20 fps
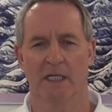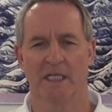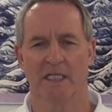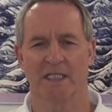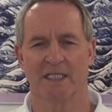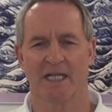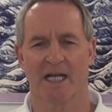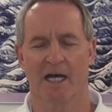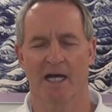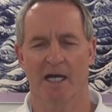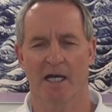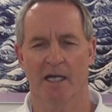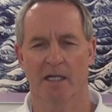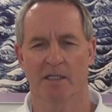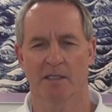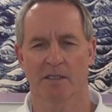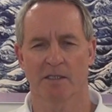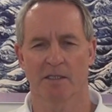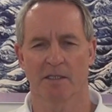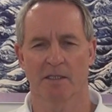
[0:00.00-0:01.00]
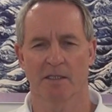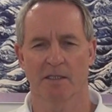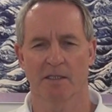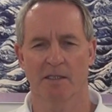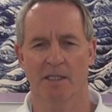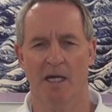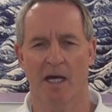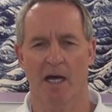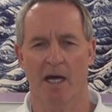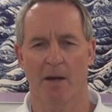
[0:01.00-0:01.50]
sides,
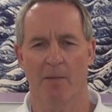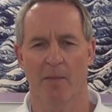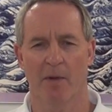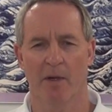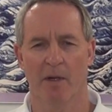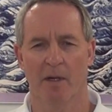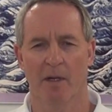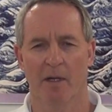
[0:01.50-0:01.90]
top,